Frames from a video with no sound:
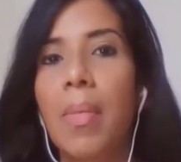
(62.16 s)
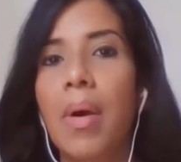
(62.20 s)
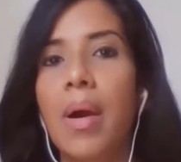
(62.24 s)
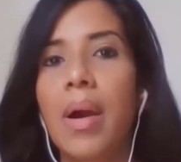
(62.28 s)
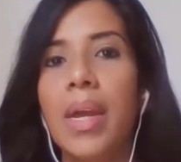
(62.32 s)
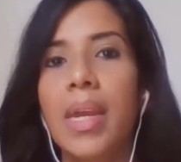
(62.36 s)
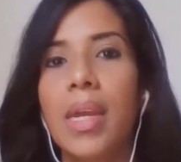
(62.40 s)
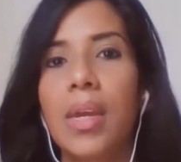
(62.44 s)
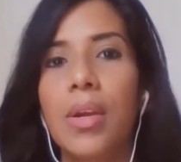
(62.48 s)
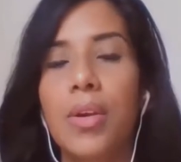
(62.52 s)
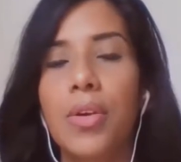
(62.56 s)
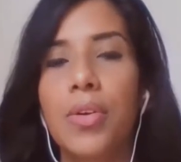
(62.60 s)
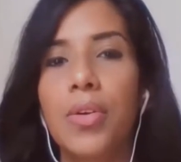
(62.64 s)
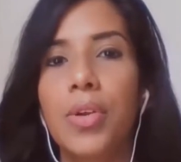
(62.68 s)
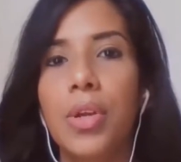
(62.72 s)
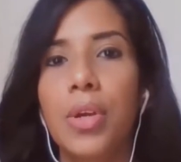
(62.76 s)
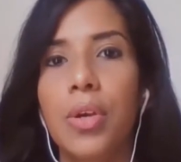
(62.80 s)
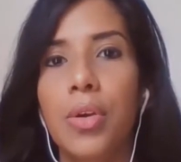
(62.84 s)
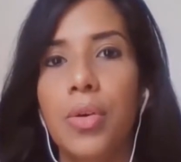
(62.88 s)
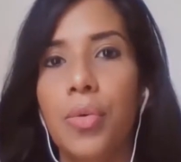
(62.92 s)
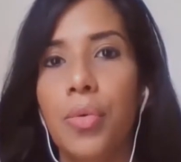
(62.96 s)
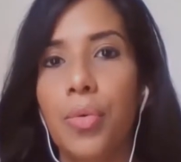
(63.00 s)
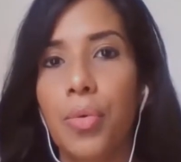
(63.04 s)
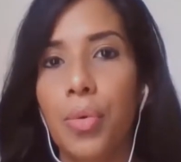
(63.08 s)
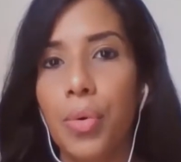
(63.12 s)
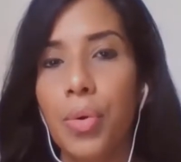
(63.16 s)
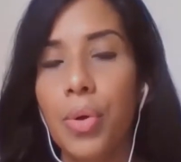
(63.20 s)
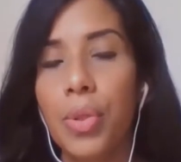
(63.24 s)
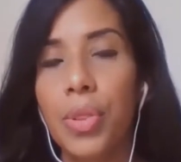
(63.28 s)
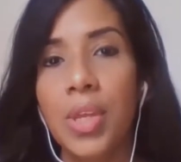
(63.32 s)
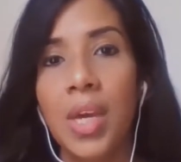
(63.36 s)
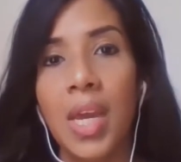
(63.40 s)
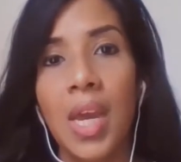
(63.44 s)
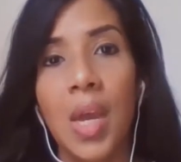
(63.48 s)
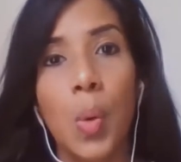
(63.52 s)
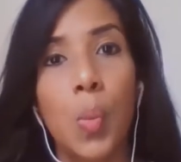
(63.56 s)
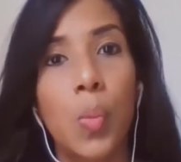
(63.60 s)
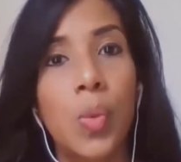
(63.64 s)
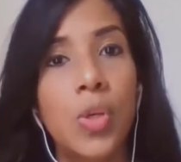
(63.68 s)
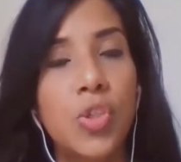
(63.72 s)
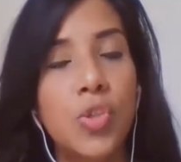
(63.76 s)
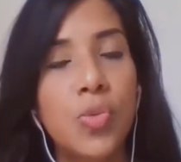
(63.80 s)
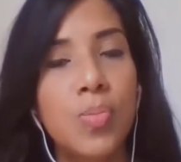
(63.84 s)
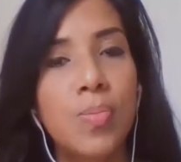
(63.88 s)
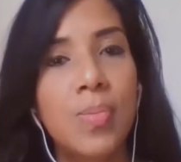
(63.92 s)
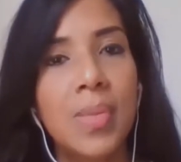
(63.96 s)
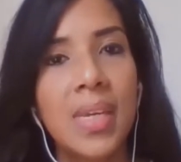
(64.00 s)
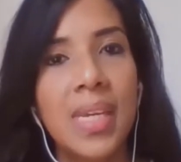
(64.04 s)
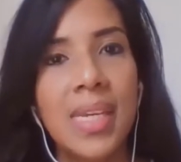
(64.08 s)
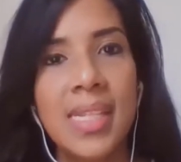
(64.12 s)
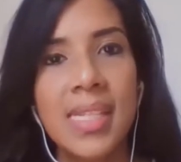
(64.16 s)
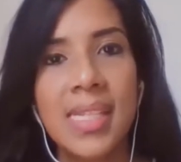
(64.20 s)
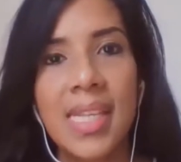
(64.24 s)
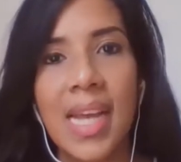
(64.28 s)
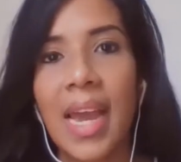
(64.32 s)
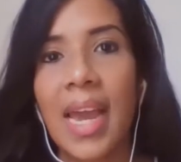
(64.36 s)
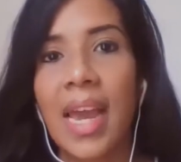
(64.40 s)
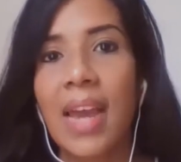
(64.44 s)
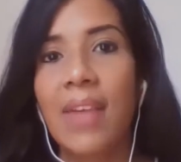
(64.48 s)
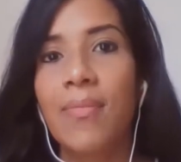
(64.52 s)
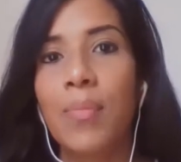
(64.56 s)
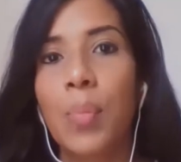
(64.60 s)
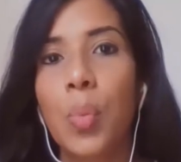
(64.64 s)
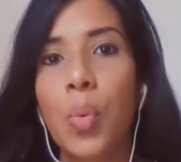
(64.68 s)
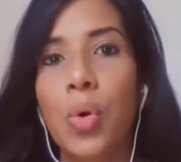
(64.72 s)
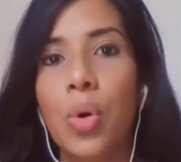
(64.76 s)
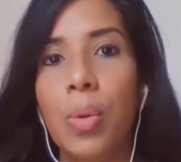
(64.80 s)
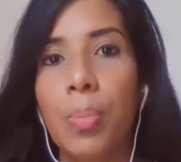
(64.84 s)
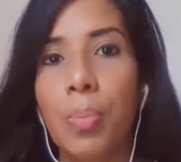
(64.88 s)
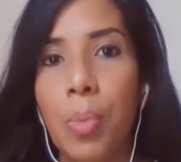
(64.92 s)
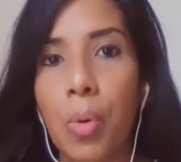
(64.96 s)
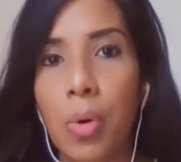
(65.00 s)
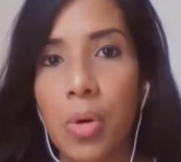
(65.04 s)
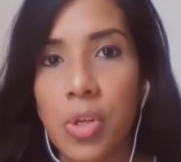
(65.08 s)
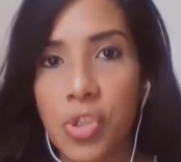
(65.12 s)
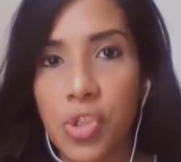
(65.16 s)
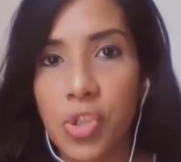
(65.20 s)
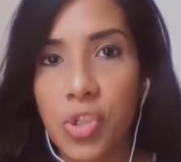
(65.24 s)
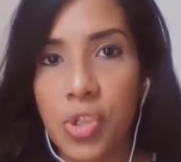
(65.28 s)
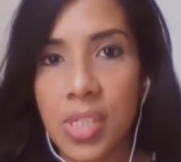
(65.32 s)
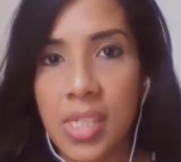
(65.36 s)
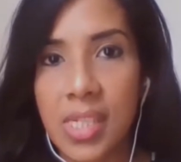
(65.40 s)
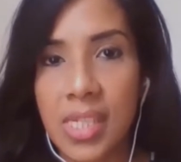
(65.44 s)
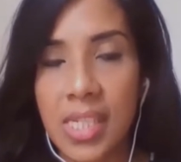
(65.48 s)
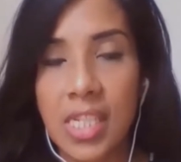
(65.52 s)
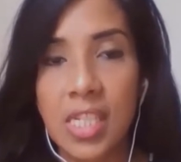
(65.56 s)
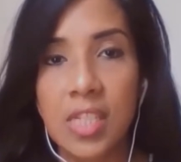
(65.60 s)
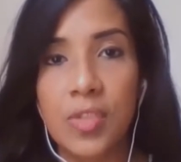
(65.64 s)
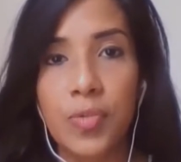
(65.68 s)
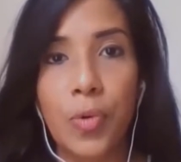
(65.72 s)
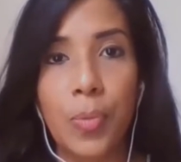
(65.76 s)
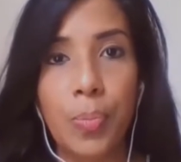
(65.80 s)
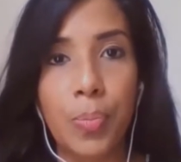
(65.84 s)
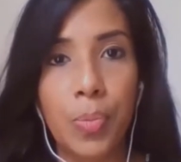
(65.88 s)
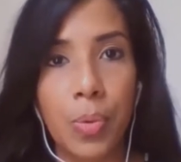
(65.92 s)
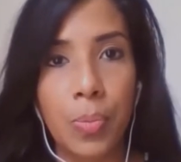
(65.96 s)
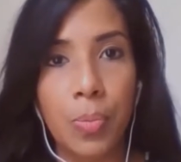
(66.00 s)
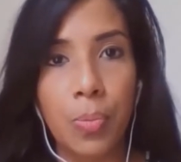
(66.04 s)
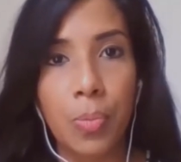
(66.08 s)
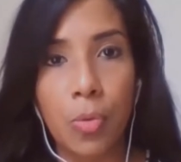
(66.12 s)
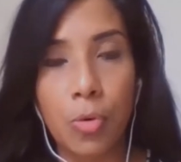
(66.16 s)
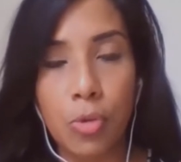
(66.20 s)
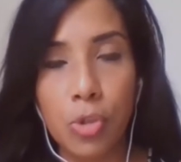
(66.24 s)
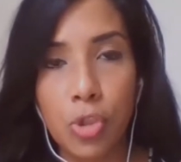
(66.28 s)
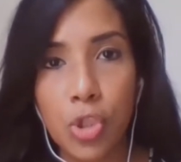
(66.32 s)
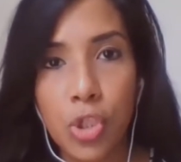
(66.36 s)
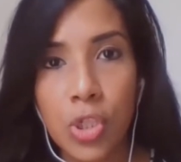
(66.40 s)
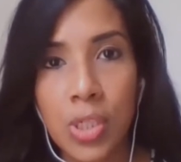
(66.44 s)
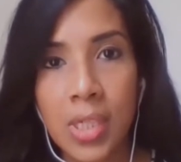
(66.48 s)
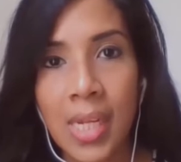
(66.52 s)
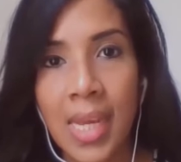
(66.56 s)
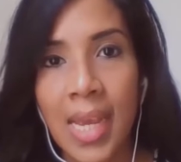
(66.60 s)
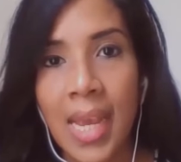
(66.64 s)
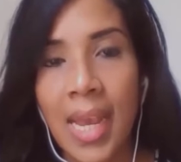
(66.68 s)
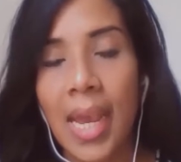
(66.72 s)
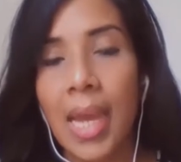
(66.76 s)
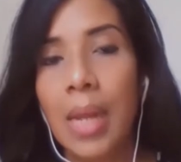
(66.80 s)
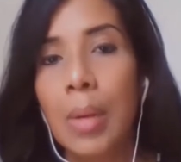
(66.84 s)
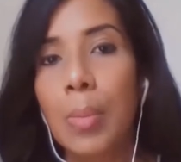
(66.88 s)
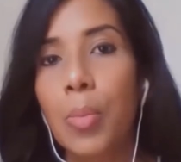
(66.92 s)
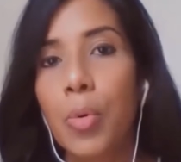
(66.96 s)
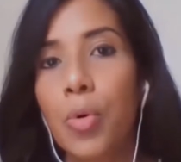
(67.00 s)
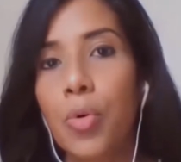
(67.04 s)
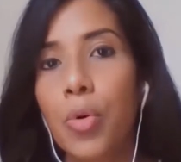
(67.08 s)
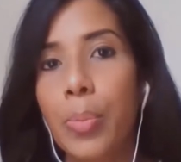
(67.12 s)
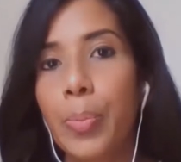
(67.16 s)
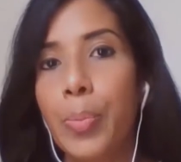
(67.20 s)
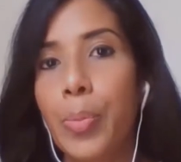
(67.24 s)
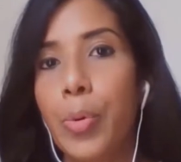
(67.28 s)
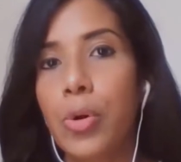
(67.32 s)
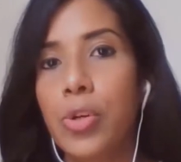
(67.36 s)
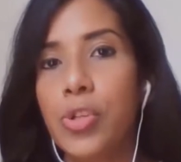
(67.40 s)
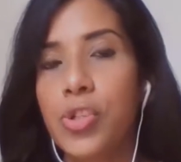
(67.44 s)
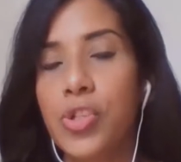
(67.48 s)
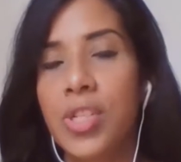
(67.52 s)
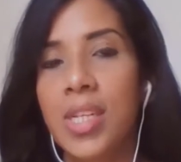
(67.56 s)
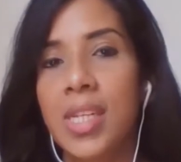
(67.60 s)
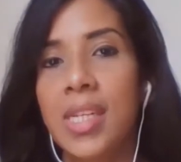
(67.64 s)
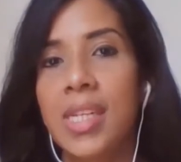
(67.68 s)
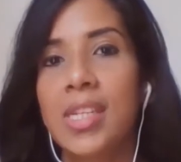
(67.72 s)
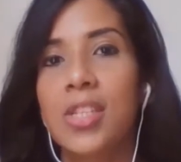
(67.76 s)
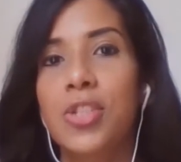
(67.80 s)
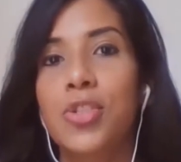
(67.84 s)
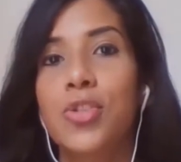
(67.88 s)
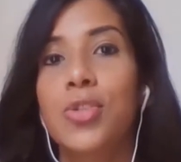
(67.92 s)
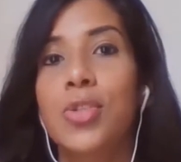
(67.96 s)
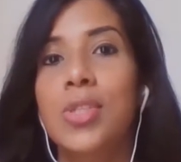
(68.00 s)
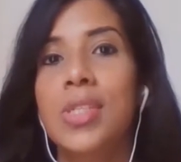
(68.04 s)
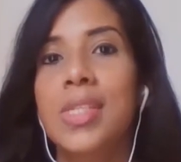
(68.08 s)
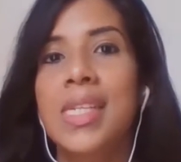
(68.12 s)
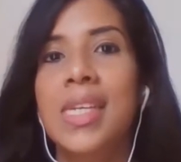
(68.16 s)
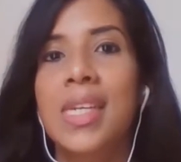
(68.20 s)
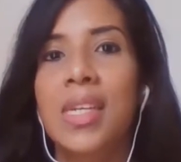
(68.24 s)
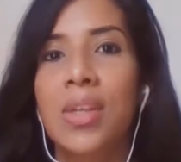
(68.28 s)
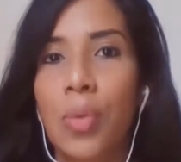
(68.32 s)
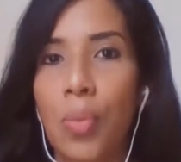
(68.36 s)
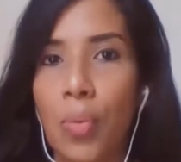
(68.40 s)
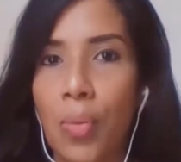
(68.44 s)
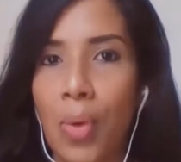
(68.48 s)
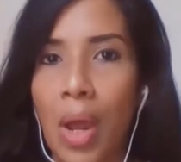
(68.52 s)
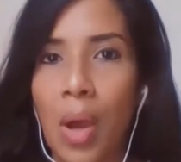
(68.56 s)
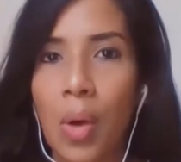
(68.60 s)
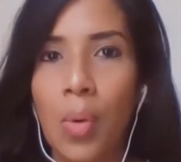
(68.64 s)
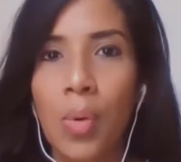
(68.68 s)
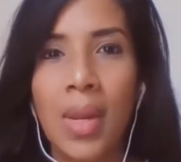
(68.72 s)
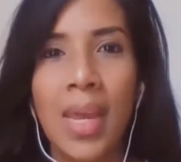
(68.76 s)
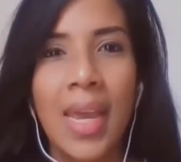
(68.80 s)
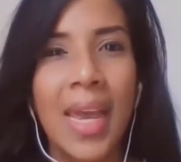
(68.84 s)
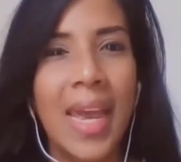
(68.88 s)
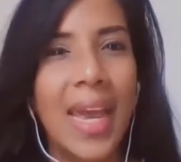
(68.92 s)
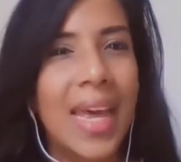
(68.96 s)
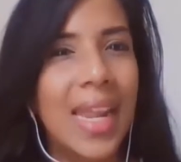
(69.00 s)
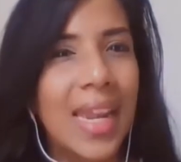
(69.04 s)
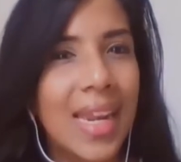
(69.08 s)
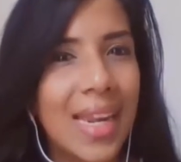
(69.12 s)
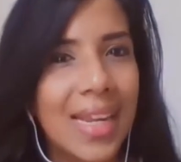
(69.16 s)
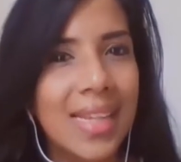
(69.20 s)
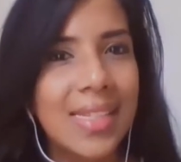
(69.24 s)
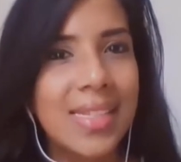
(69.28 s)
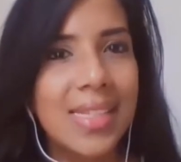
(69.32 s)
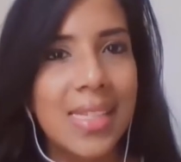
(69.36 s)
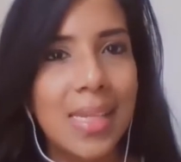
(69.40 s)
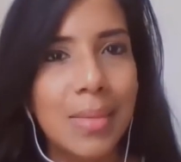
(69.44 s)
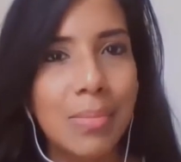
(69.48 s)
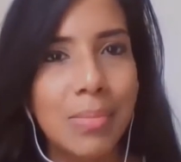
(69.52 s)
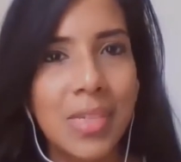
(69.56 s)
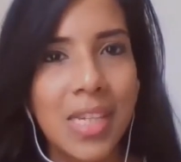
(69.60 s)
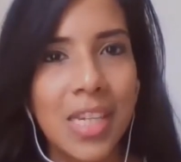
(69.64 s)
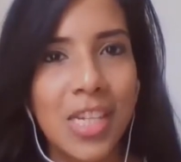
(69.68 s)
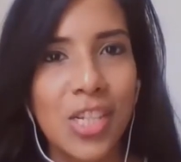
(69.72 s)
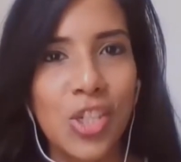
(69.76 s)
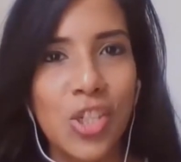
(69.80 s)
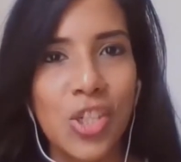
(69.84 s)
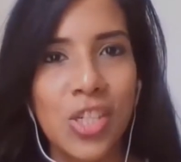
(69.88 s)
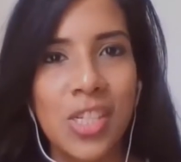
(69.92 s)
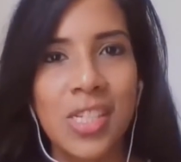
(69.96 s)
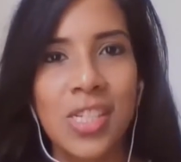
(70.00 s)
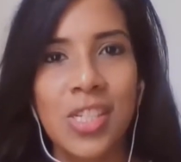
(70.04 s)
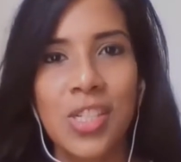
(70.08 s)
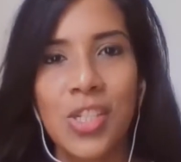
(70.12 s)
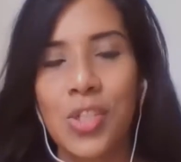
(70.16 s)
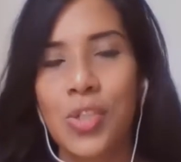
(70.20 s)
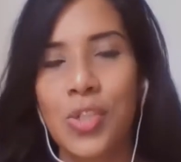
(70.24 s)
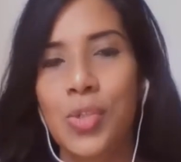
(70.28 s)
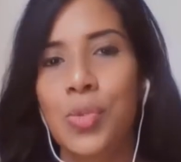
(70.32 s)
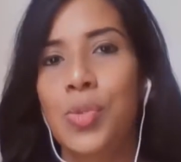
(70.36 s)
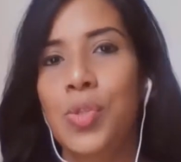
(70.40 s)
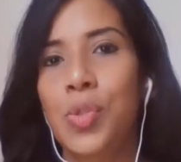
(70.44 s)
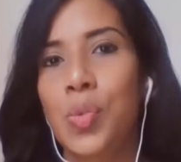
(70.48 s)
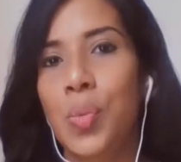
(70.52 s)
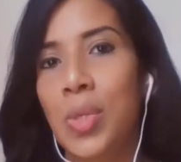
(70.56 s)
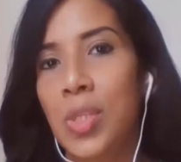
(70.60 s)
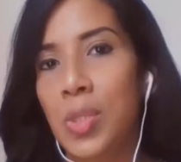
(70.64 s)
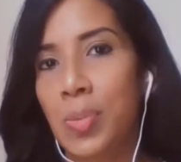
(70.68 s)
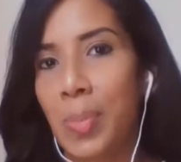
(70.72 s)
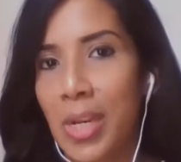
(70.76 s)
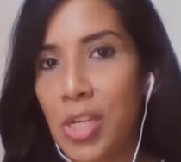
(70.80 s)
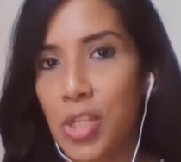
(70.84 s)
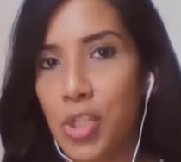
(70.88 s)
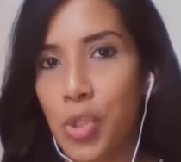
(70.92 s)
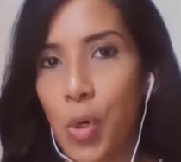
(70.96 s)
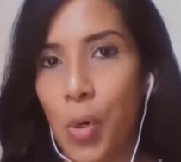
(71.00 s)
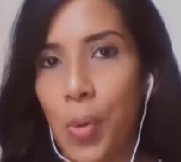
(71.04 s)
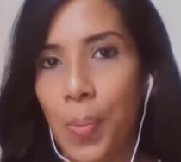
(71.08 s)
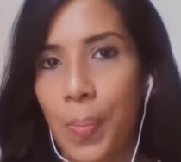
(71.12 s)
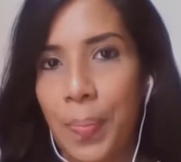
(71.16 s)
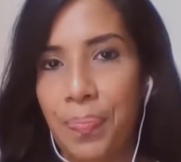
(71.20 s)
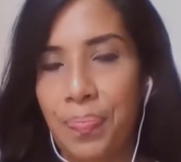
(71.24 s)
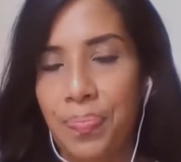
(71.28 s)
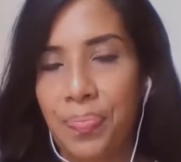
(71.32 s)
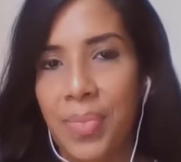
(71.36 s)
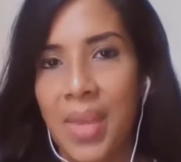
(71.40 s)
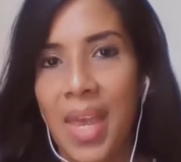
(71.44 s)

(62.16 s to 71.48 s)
in my career growth, which means I have more opportunities for promotion and more opportunities to stick around and less temptation to switch my job.